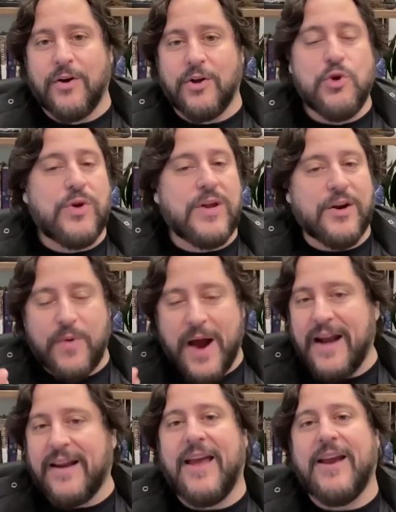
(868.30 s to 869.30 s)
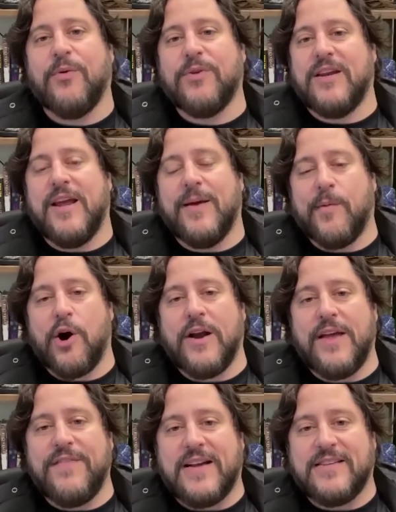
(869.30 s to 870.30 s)
You can eradicate it with an
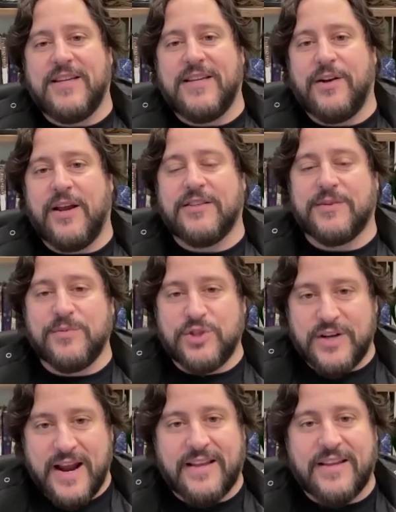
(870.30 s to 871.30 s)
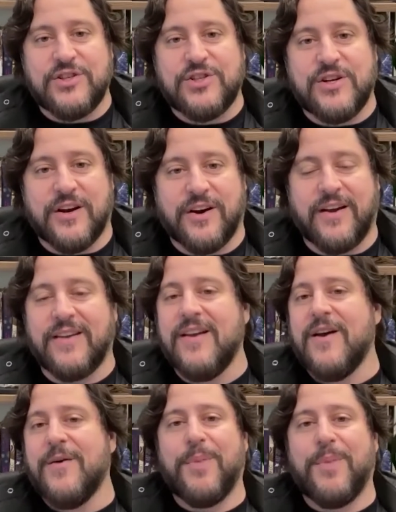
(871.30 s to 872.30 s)
mRNA vaccine and some genetic engineering.
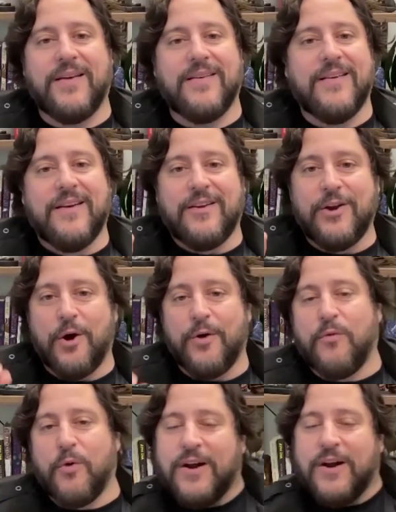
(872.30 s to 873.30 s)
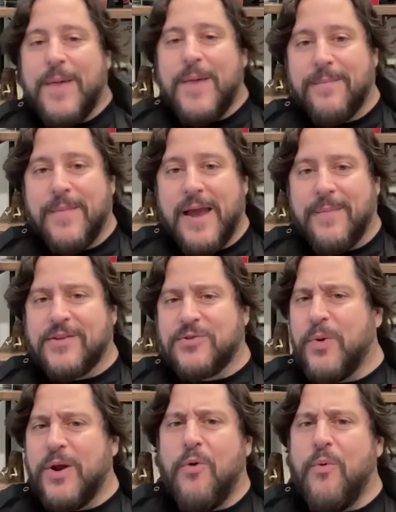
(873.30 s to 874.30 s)
But, if we're going to make mammoths,
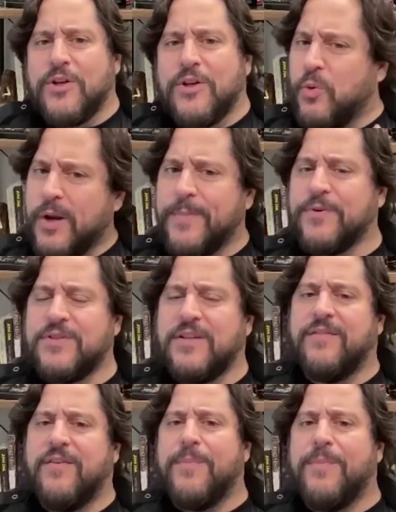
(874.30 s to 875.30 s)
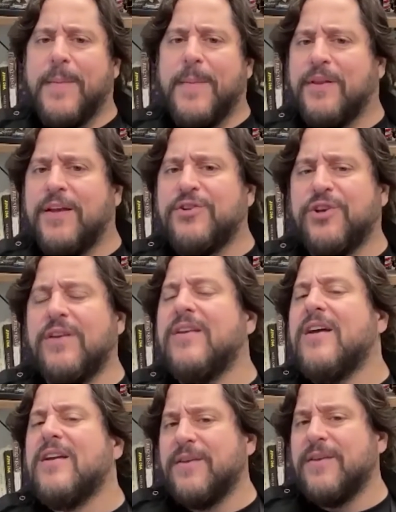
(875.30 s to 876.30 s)
we don't want 20% of our population
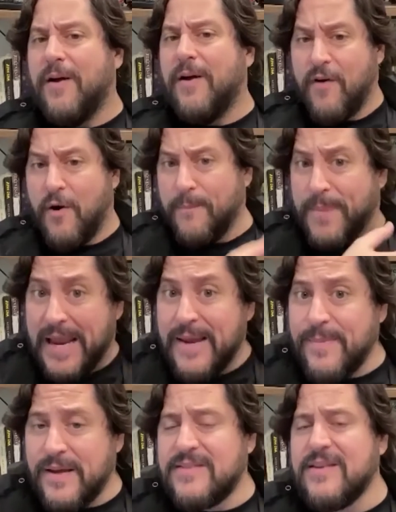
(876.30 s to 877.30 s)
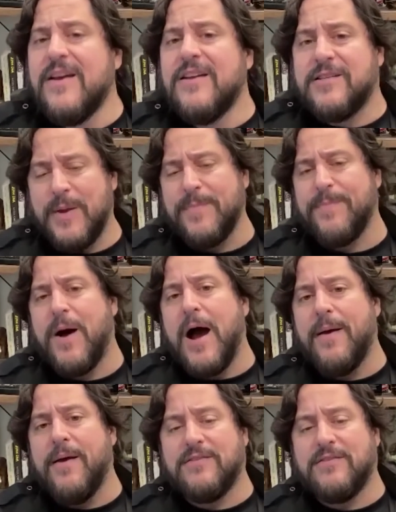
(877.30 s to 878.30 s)
of our babies to
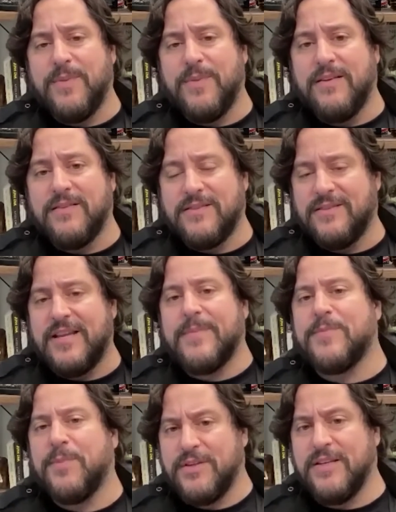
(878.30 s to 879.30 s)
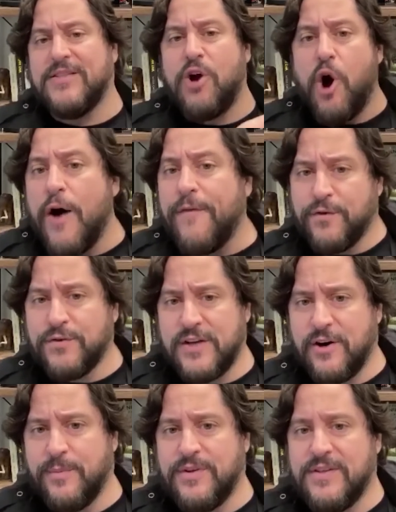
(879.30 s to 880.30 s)
be susceptible to this awful,
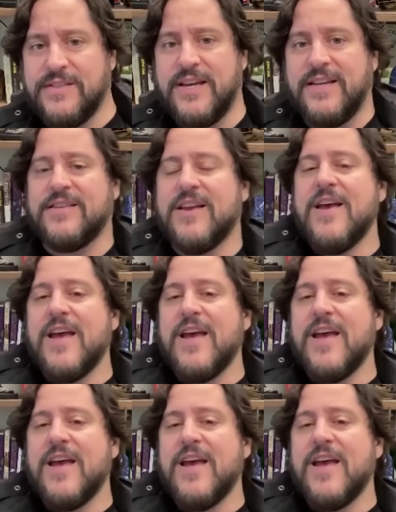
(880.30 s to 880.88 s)
terrible disease.